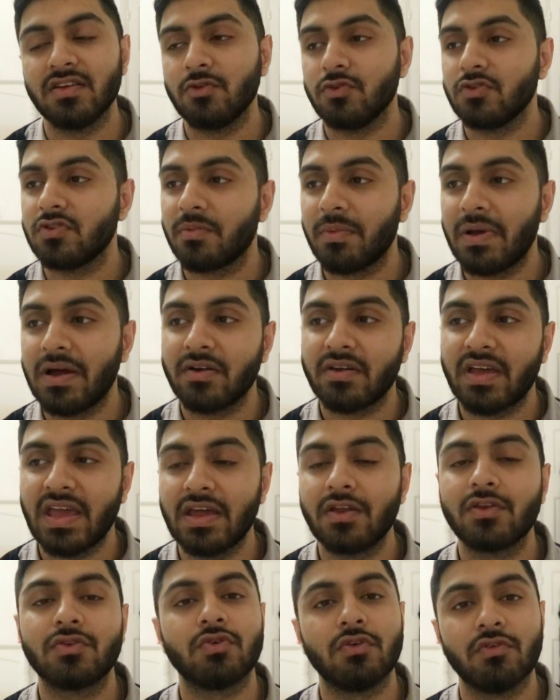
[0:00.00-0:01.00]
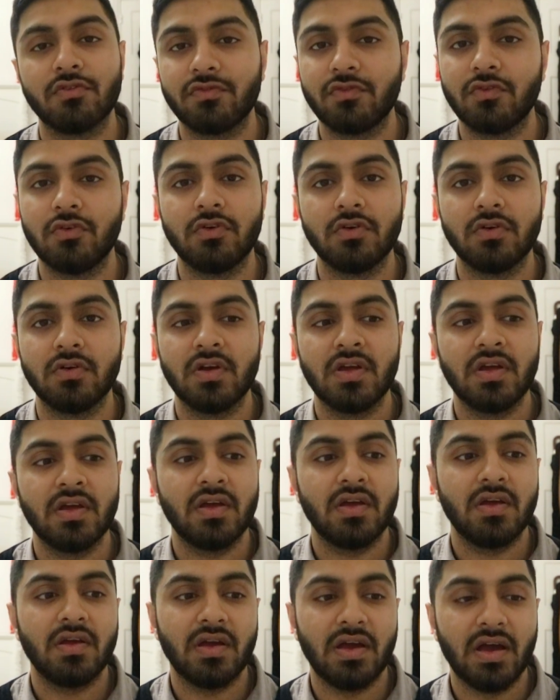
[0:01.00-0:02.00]
It was about getting top four
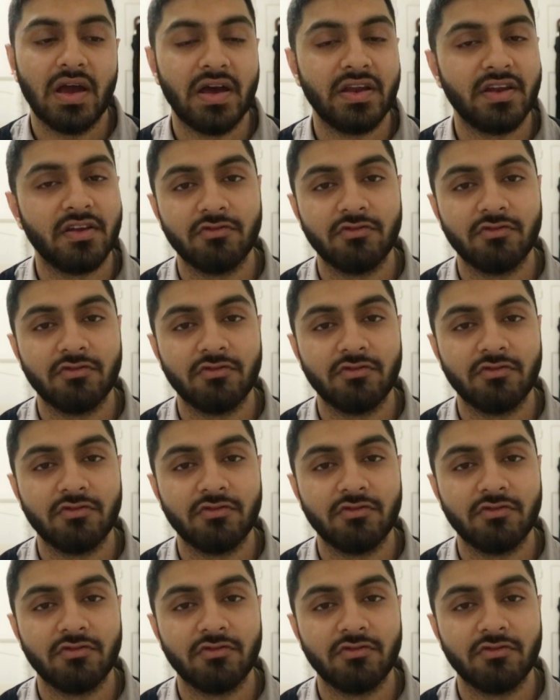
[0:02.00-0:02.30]
and